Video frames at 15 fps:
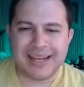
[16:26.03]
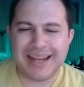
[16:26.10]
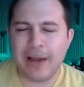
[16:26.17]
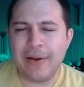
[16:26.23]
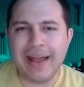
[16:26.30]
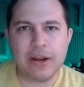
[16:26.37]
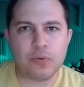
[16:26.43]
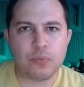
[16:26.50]
now
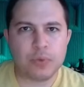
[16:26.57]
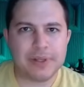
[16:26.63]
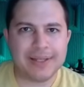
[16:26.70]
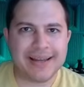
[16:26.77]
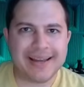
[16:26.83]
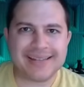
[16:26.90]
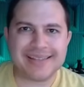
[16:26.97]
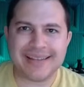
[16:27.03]
I had a really
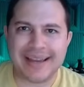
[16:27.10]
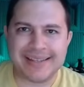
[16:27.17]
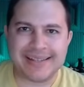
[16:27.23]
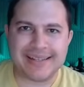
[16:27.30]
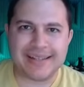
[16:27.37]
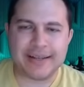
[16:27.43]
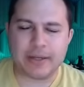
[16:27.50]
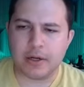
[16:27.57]
nice
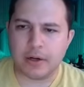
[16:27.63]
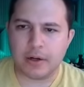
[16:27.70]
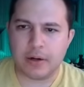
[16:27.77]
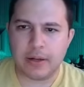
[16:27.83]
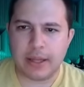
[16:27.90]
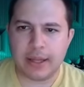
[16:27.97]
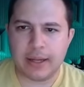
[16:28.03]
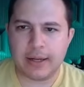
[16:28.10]
idea here,
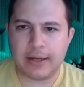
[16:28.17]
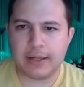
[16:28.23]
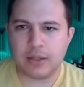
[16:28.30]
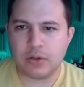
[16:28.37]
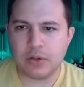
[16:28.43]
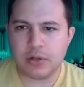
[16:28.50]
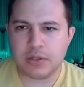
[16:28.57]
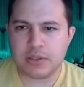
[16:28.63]
and it
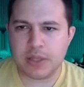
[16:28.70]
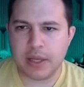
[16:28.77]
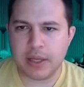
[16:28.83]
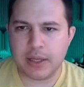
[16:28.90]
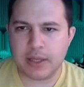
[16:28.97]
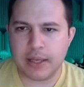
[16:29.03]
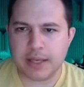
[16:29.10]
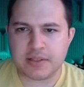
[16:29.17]
looks
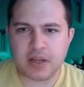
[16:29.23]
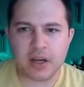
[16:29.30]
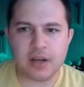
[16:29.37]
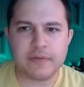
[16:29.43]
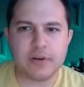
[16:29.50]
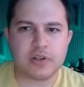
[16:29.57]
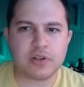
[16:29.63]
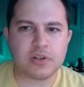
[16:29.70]
like, yeah,
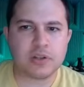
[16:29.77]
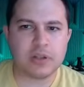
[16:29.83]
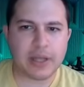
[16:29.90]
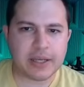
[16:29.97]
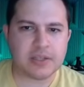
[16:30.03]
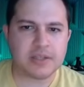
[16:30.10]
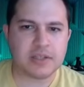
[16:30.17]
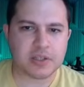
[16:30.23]
Stockfish
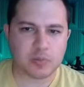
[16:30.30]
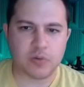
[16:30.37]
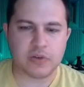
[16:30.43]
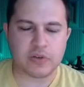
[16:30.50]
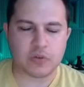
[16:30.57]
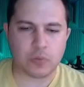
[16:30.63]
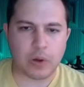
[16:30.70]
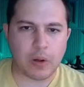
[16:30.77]
likes this move
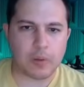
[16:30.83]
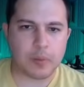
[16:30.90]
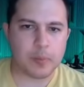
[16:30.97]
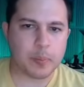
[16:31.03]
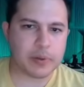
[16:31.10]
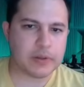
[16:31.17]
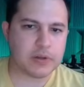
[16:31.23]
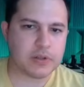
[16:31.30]
as well.
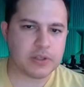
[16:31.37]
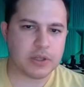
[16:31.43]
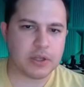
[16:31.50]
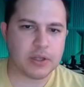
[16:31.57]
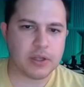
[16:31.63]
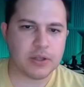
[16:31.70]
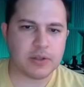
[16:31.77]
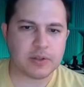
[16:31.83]
But there's
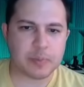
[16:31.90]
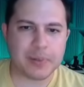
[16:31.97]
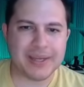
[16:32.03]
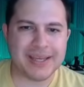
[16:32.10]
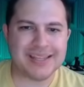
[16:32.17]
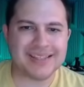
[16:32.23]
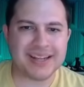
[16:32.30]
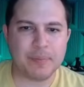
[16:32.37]
a
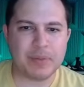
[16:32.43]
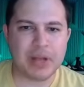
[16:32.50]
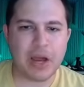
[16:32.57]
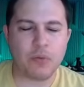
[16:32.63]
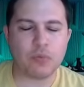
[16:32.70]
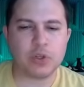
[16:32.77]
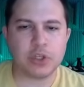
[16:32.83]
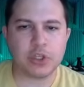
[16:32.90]
piece that I'm
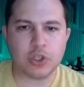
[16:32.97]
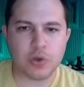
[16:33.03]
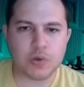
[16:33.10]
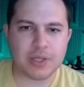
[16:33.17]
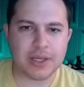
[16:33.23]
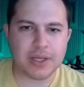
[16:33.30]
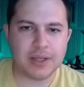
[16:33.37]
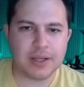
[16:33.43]
not really
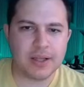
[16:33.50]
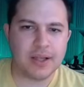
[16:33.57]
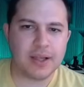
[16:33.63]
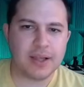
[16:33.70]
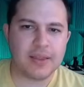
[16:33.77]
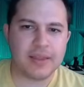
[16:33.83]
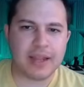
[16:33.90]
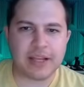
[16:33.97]
using
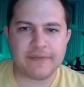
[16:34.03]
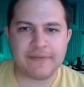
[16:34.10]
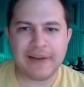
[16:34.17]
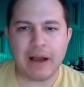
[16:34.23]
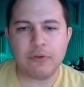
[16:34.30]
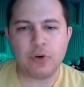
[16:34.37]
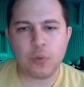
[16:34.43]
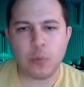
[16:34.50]
that I
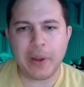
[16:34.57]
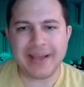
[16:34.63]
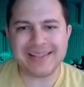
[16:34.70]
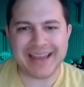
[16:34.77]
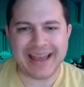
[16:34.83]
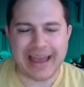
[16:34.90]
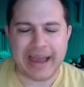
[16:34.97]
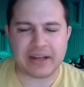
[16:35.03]
found a way
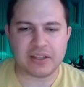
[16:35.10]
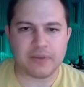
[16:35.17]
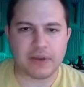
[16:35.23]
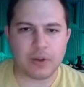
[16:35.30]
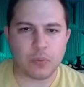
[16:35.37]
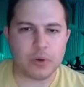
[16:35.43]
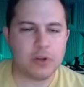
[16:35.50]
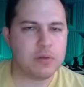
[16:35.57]
to
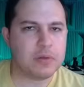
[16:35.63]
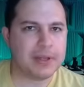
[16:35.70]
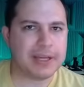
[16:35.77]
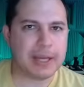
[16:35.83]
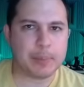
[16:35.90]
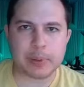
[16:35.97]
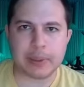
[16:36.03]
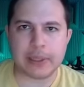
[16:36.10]
activate. What do you think
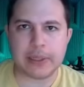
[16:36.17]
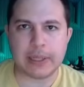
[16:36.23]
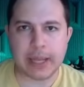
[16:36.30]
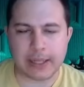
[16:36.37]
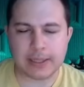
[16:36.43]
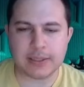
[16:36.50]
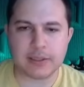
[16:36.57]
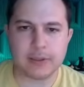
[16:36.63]
I played
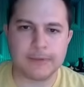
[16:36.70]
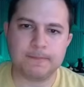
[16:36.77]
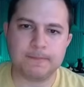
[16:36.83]
next?